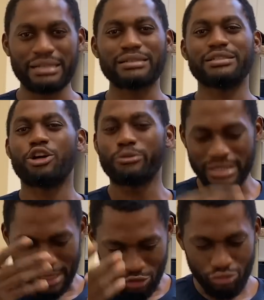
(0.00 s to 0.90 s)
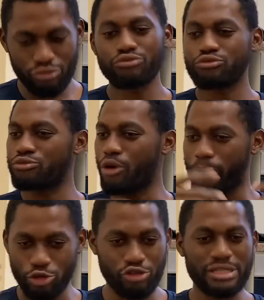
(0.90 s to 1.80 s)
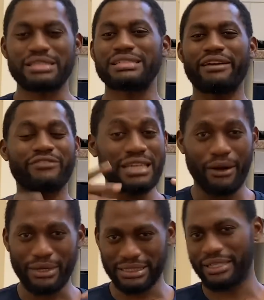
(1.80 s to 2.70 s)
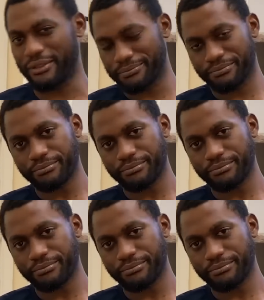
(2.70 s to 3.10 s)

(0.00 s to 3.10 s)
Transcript: There will be tier 2 opportunities every now and then.